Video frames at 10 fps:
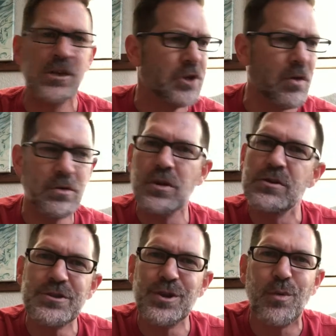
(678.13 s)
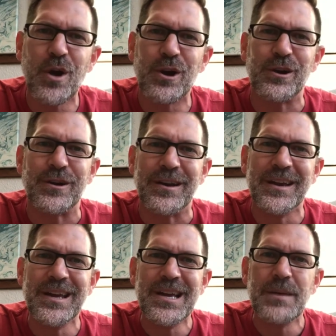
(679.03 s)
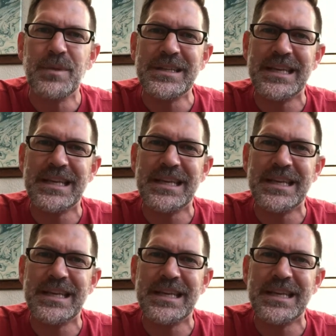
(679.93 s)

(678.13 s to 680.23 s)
Don't lose the word, but